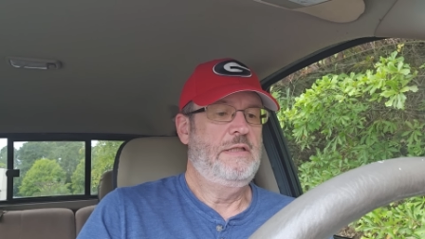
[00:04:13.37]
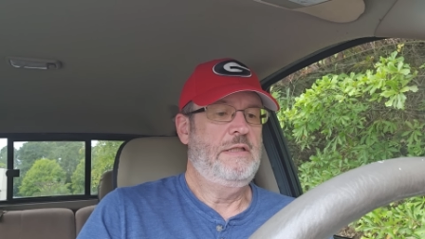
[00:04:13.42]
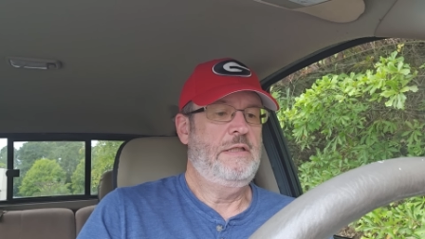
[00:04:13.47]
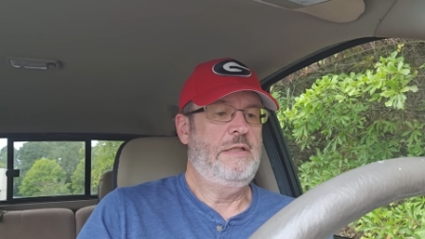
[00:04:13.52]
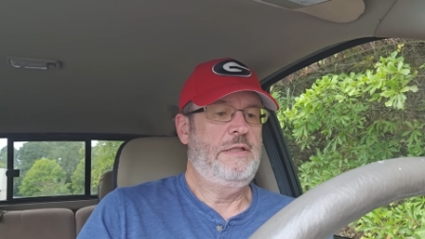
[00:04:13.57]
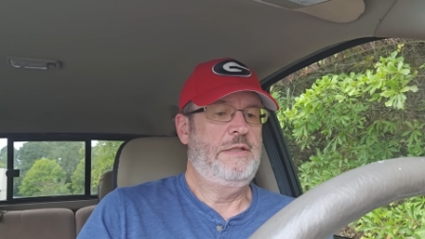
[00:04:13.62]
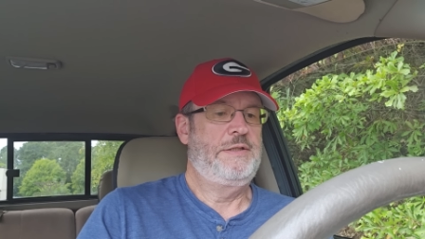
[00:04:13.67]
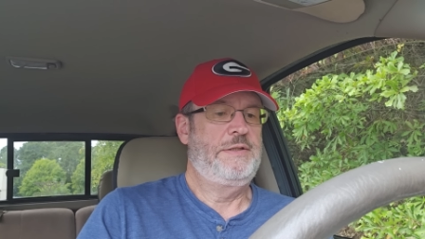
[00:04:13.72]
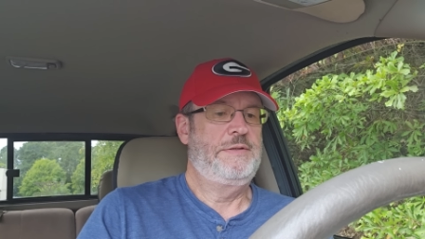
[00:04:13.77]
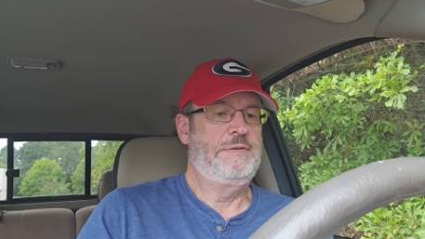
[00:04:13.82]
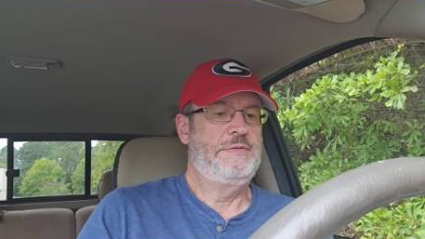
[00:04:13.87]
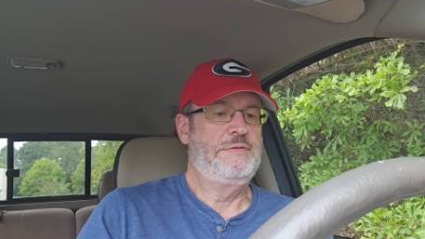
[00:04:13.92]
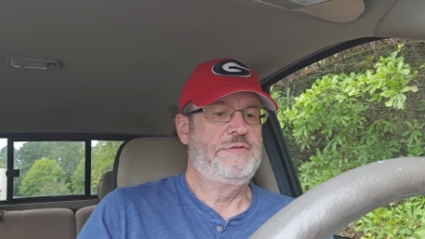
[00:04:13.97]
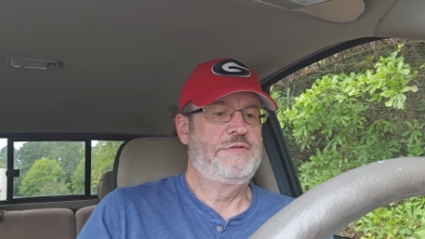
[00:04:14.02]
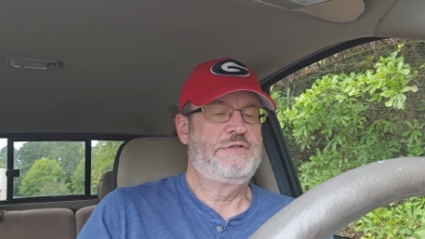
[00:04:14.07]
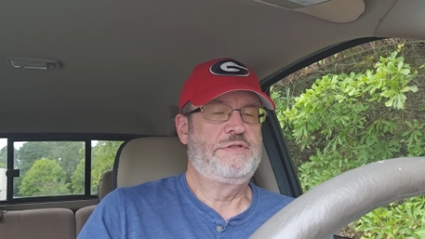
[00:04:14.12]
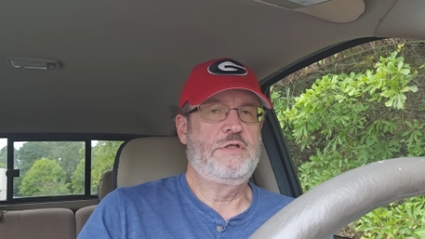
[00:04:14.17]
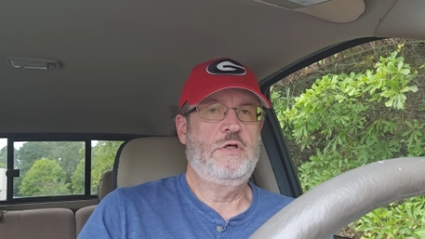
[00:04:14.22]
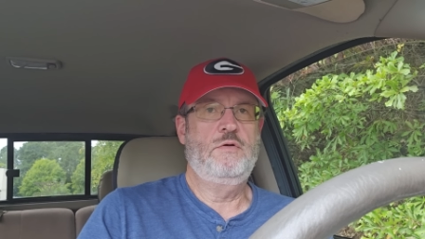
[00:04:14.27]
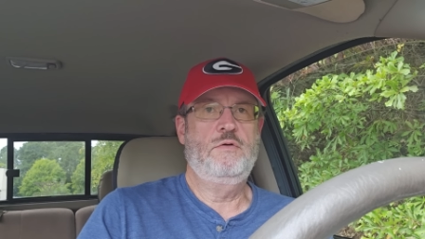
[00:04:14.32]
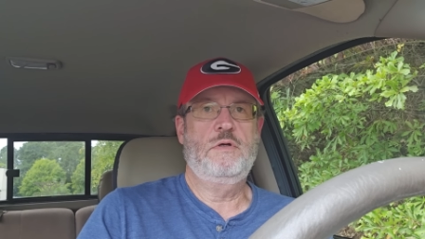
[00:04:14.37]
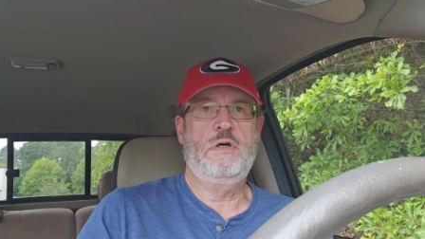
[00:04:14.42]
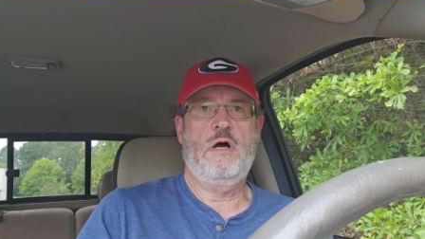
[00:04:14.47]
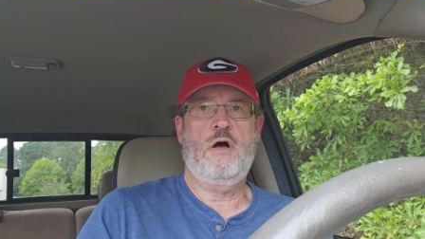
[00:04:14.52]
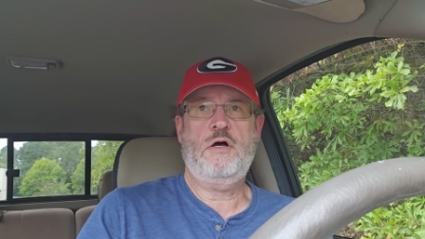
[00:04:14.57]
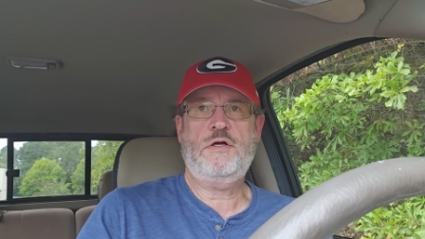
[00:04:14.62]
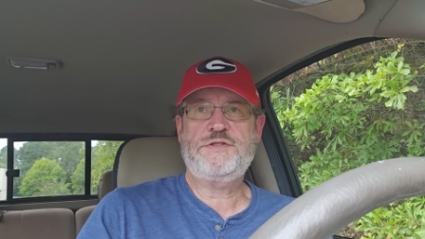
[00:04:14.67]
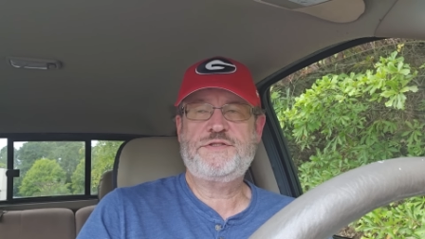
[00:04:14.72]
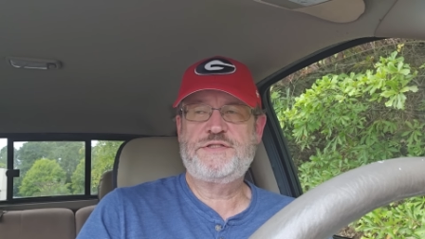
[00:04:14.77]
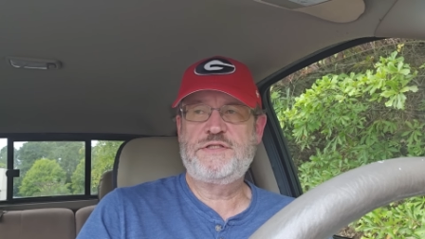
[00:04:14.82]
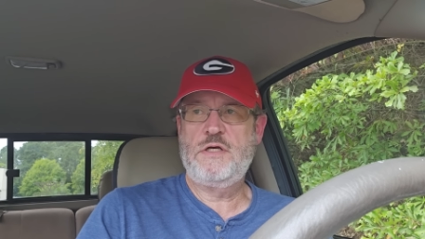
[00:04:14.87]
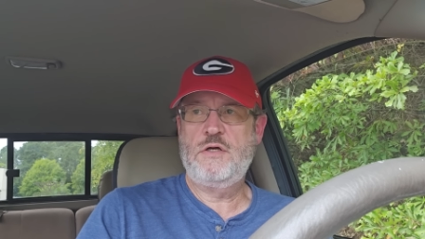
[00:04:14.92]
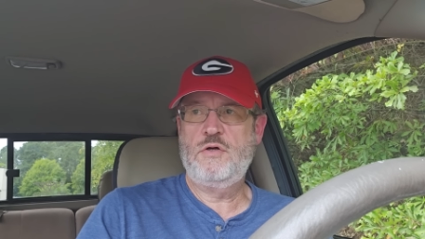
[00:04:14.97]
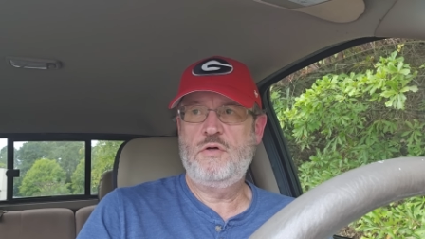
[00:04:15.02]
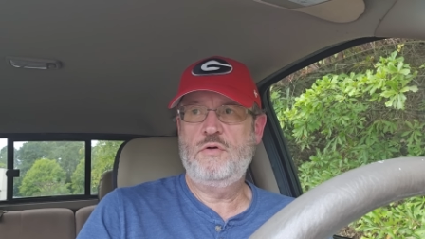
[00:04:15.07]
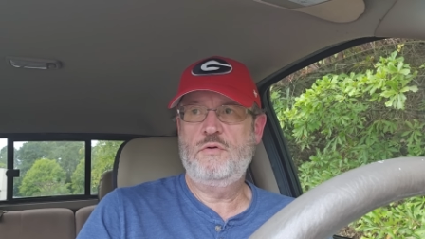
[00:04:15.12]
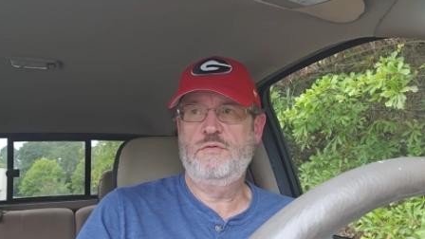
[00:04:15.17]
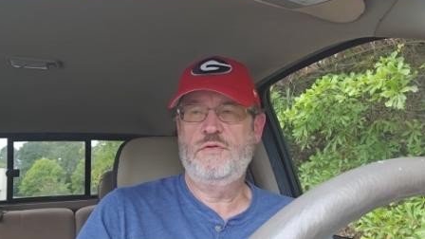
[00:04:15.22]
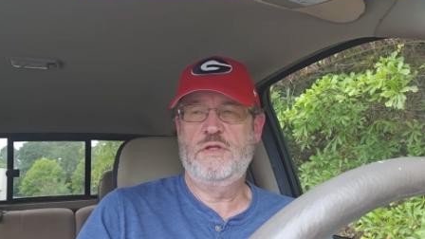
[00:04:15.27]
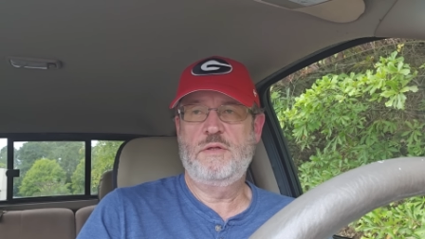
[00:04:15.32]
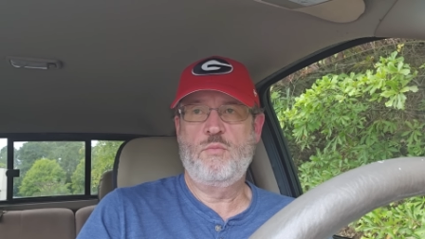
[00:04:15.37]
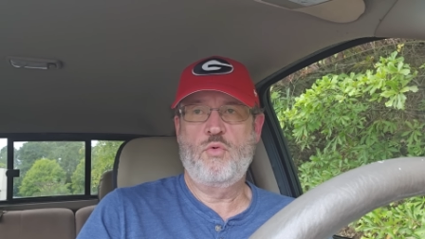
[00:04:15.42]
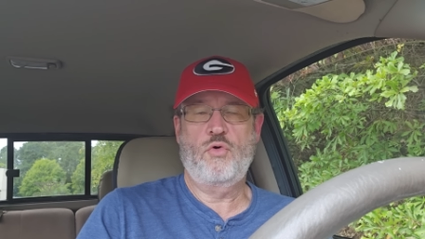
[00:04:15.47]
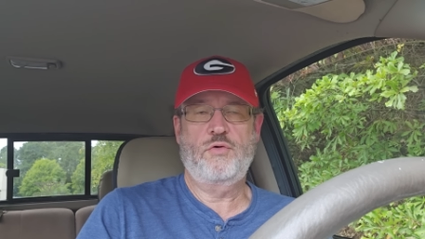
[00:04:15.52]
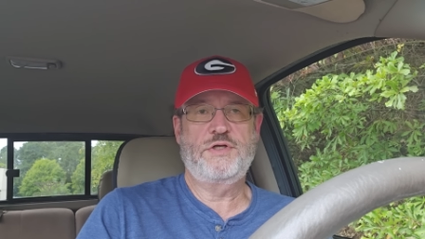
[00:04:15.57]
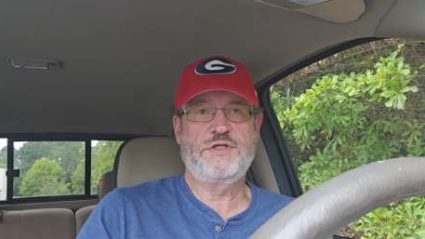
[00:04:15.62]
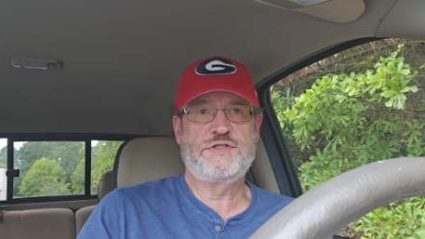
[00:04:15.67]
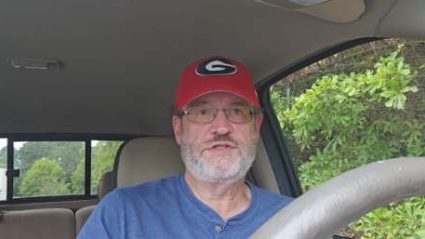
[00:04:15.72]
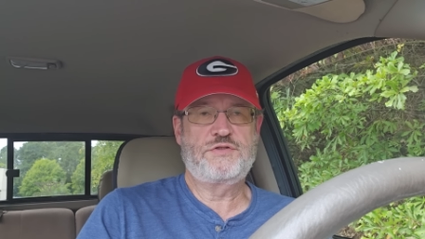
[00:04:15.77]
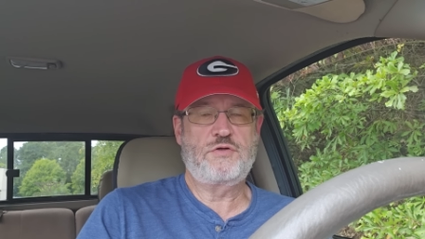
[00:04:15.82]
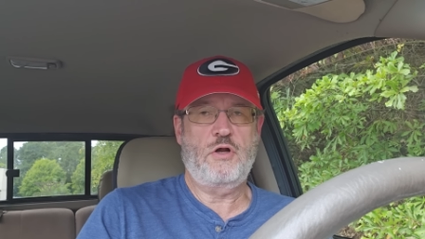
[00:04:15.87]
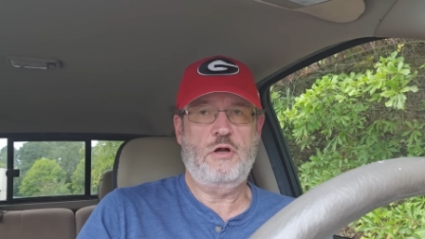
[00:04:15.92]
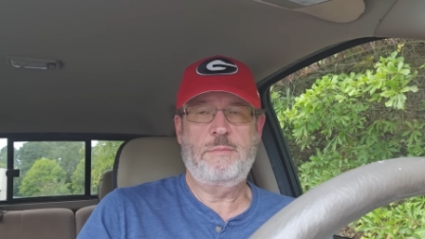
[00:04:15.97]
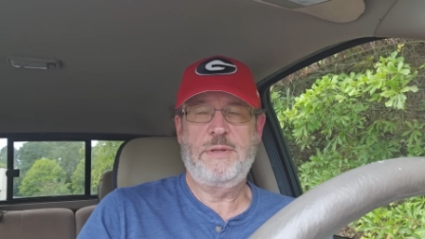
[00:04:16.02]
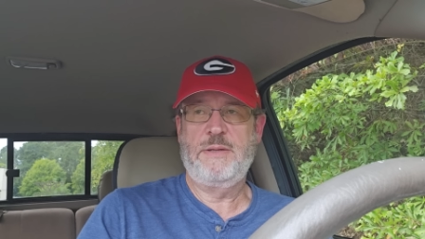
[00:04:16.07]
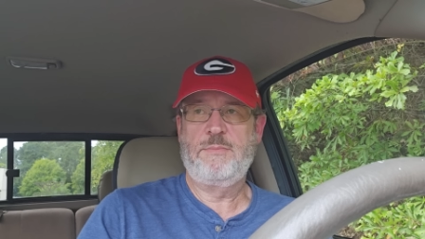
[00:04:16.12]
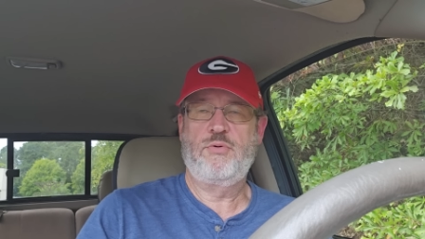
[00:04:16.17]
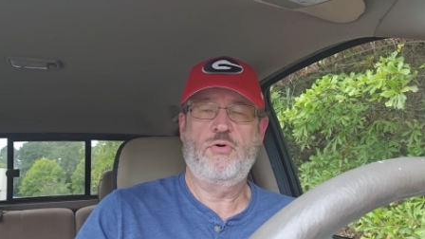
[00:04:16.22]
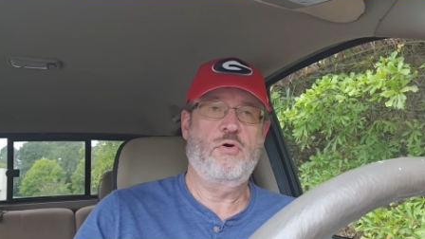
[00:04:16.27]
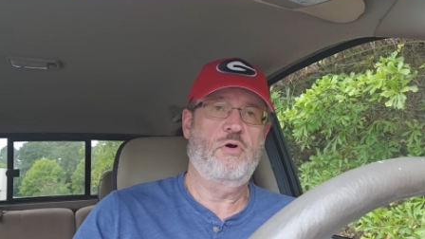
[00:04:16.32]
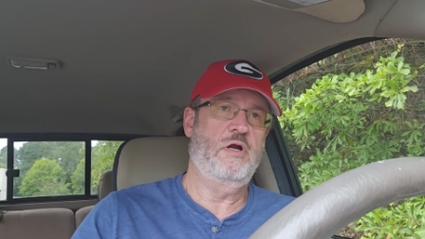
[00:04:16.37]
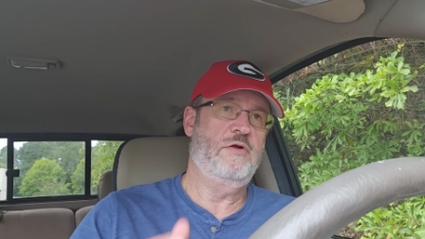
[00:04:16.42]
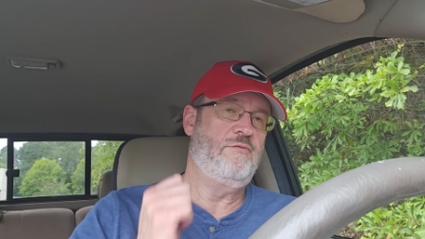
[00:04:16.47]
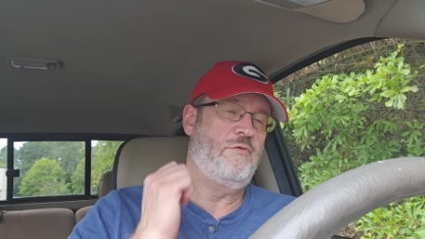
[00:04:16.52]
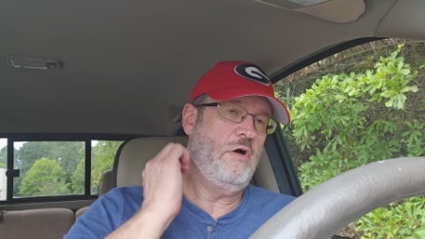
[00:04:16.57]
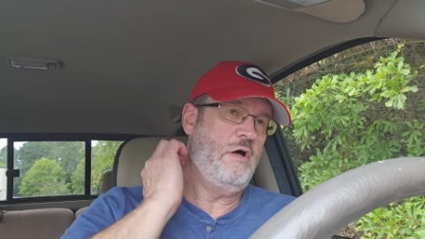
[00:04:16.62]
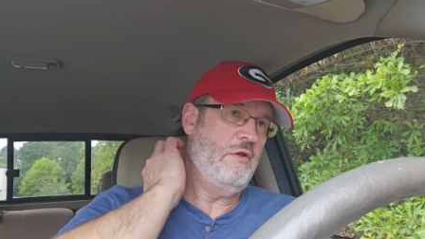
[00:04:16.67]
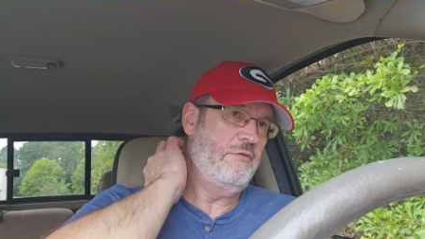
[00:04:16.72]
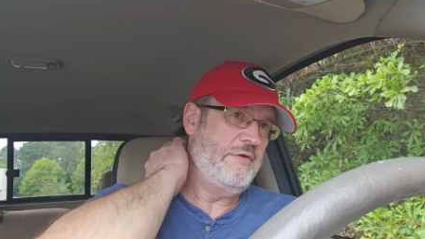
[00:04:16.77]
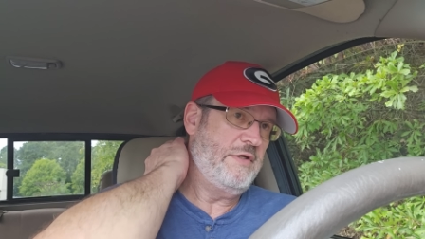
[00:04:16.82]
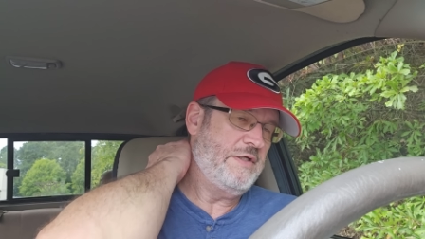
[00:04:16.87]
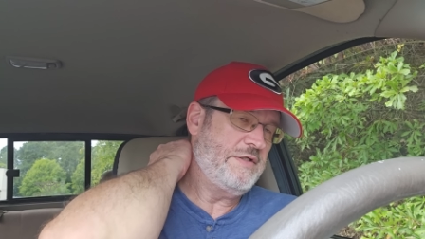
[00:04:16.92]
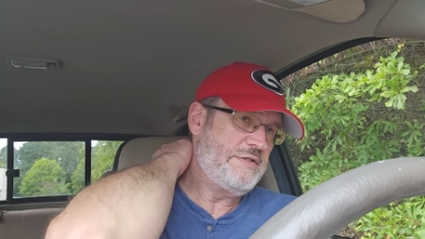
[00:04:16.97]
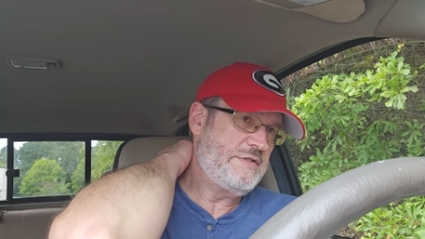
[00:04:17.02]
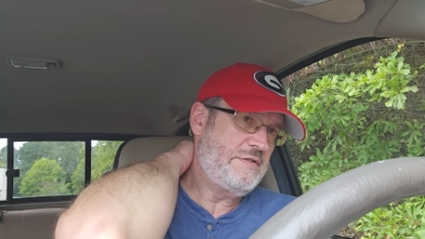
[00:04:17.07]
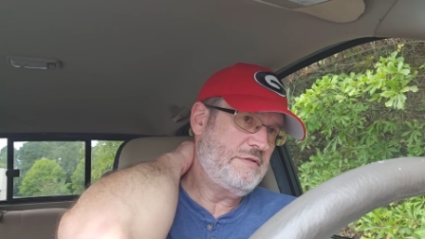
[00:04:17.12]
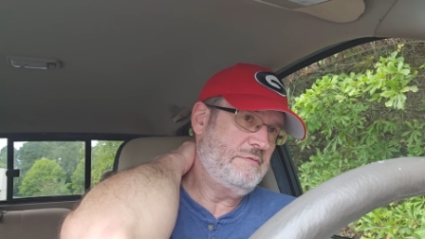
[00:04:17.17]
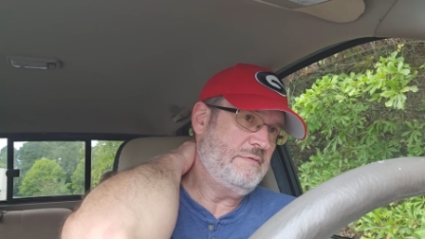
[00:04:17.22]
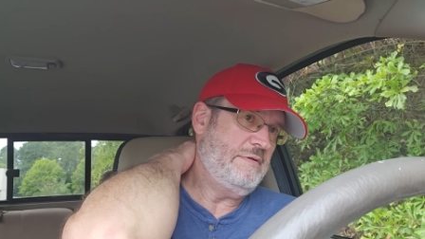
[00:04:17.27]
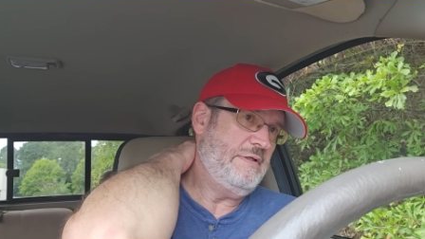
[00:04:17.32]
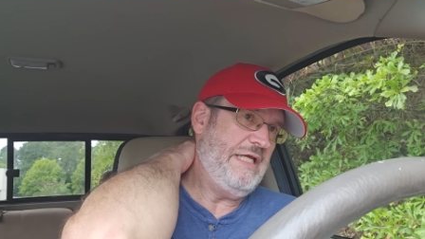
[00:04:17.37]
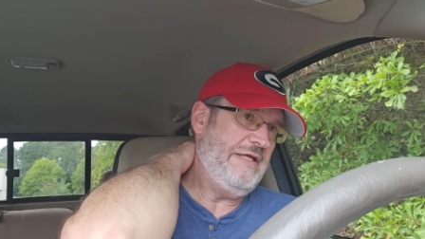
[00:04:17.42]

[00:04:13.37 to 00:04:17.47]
Uh, so also the more disturbing part of all this,